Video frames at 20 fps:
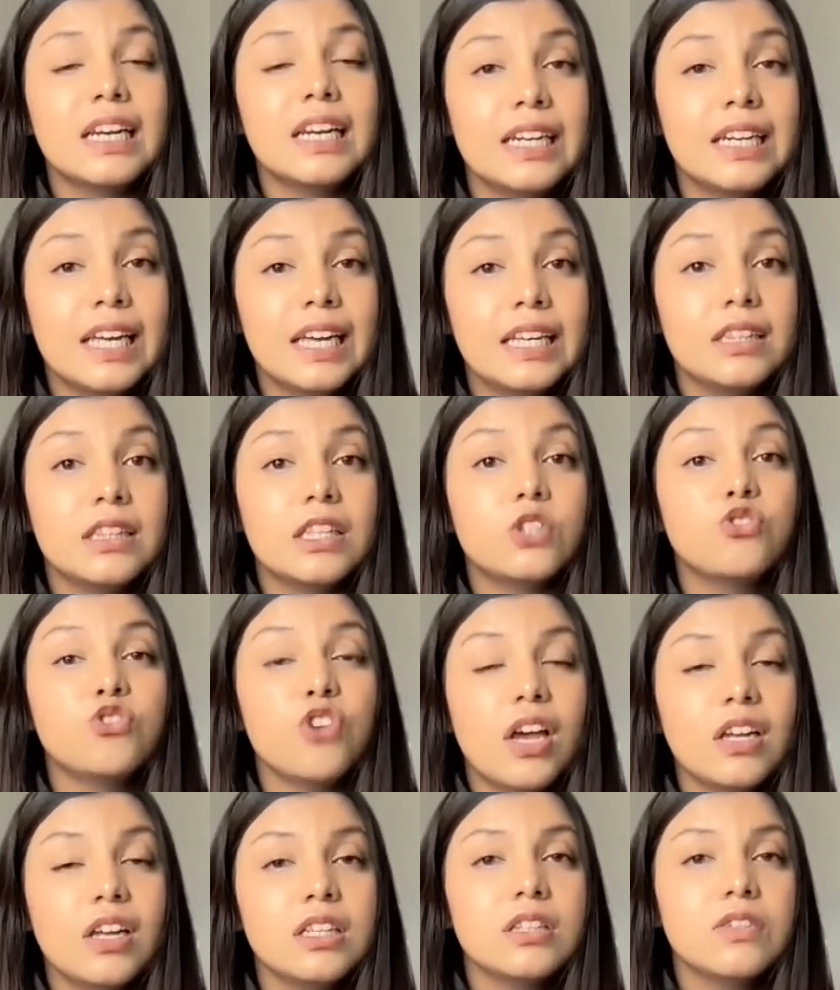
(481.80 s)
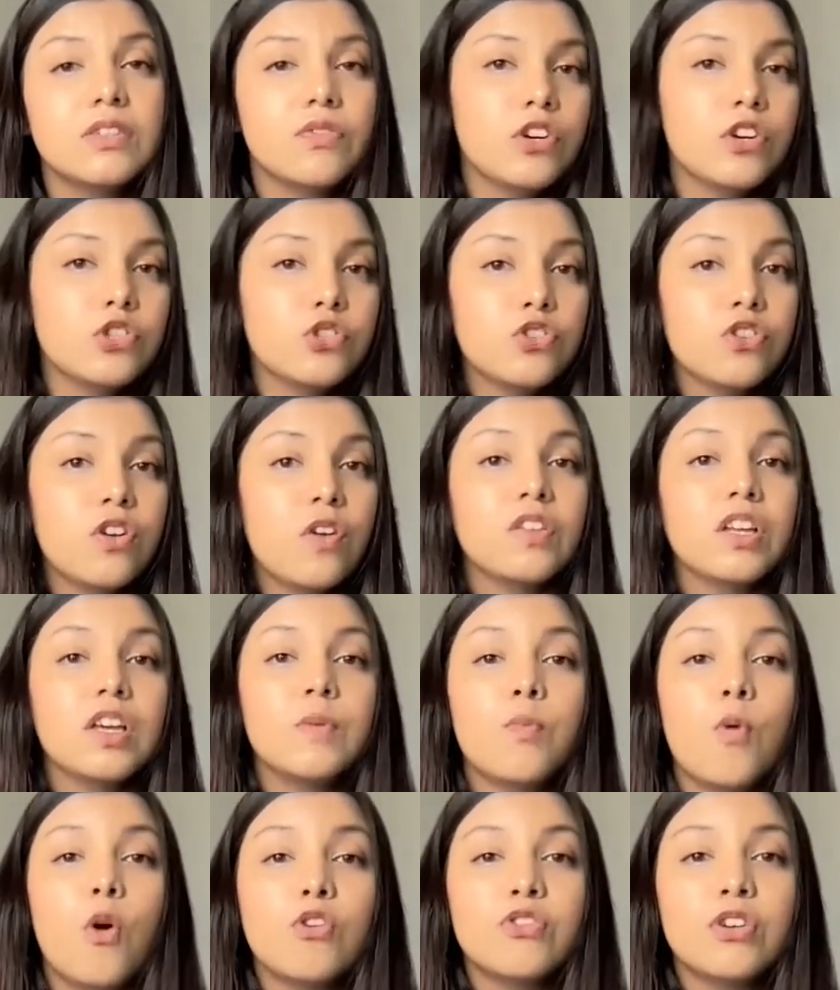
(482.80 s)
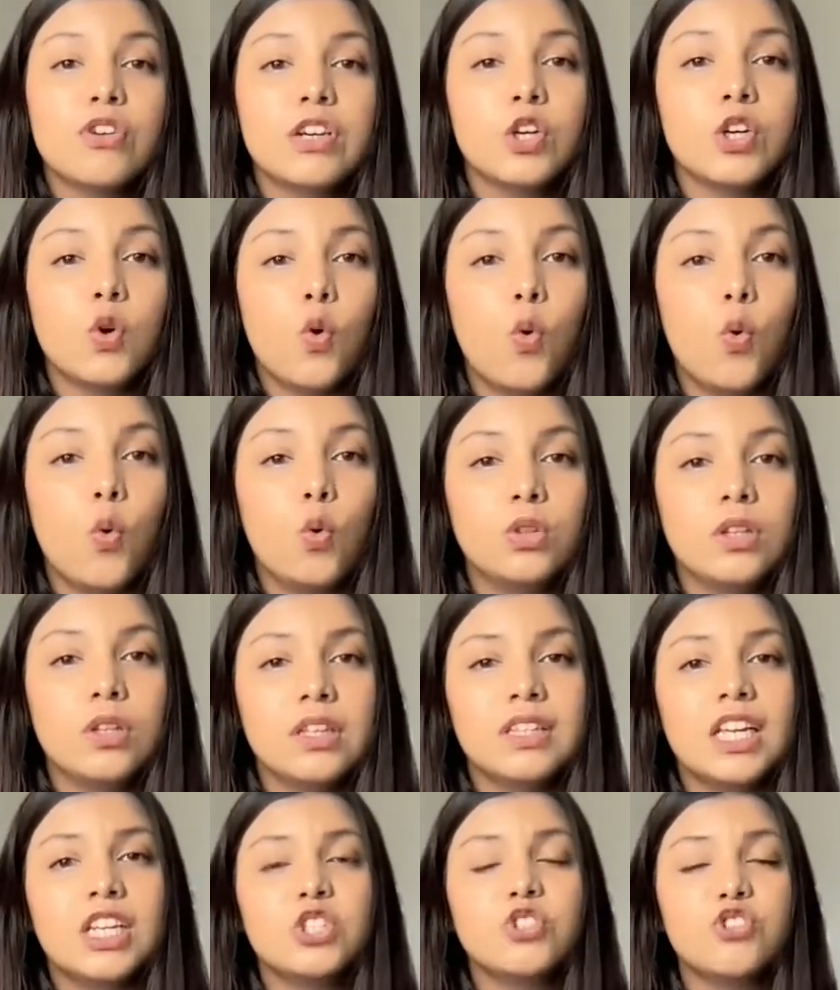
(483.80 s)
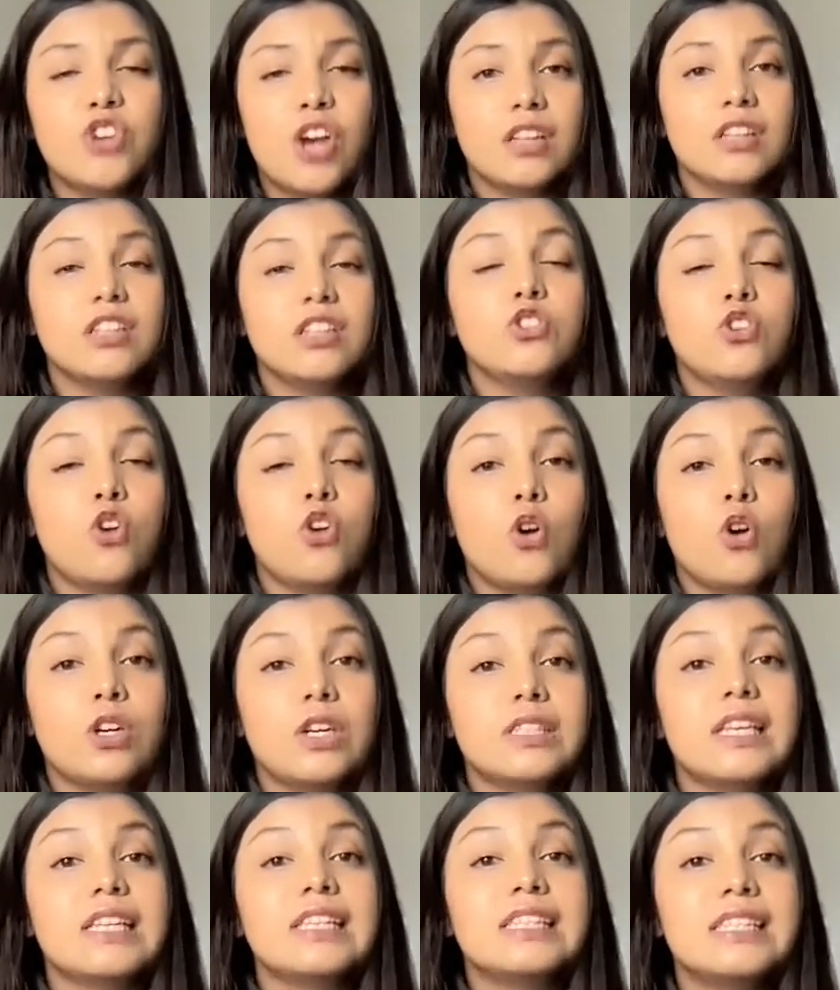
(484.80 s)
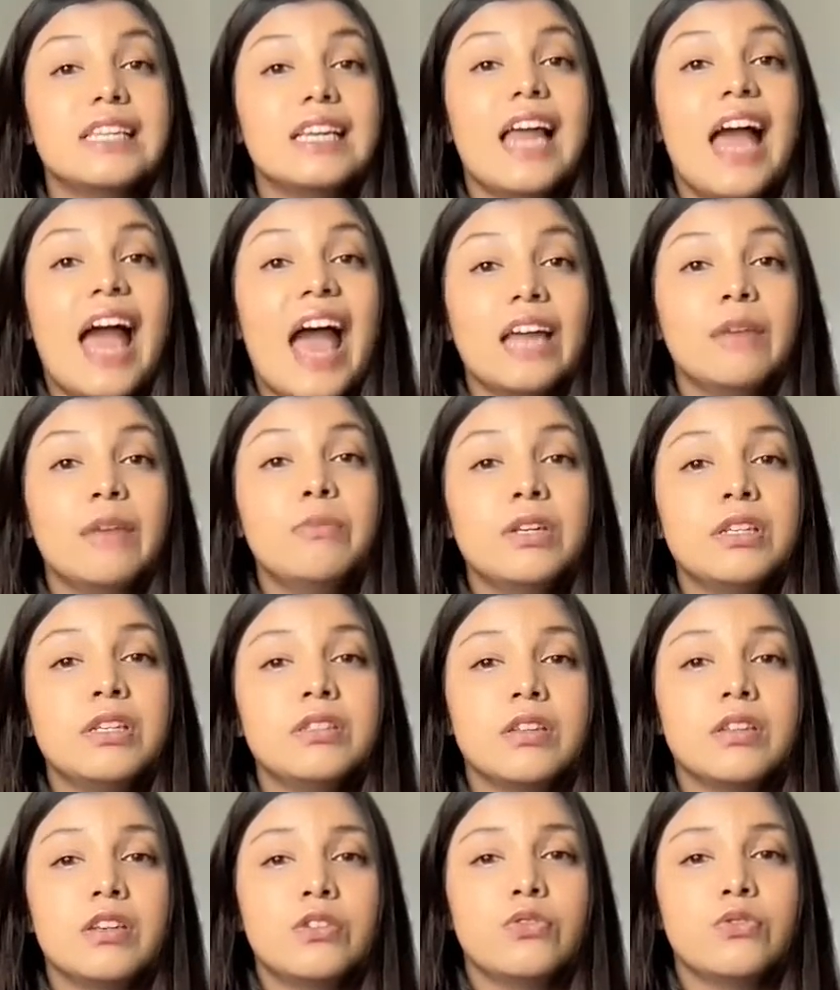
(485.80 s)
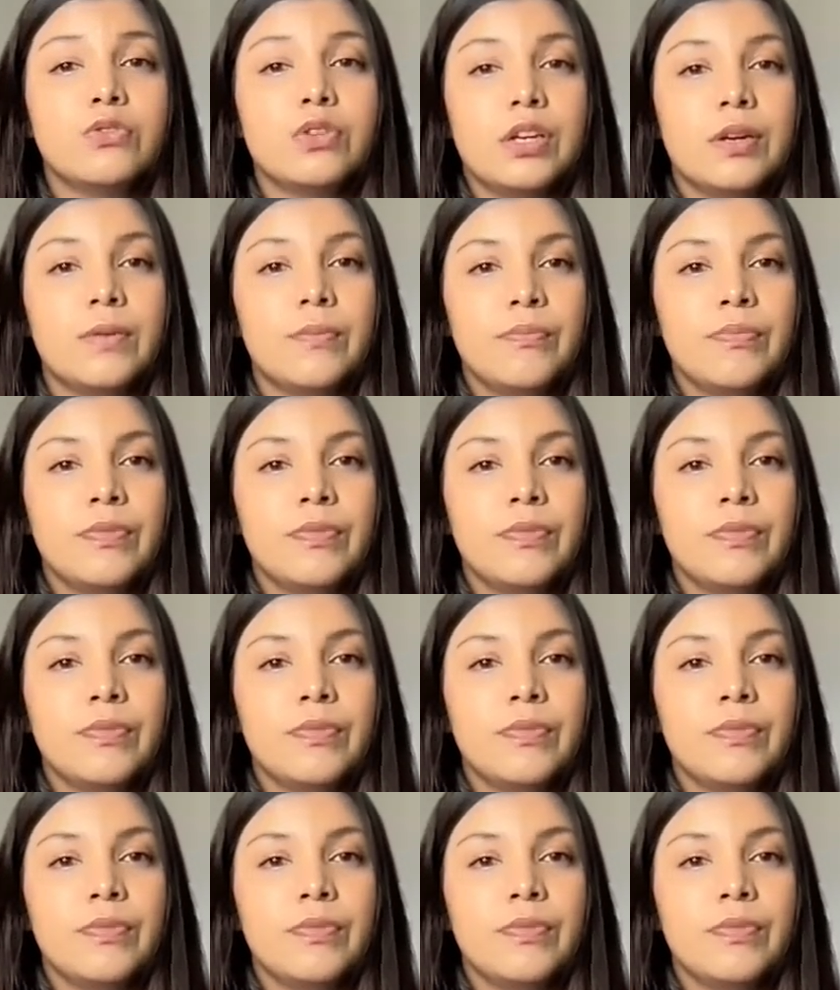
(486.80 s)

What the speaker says: contain the Chinese version of the Hippocratic Oath that Chinese doctors are still administered today.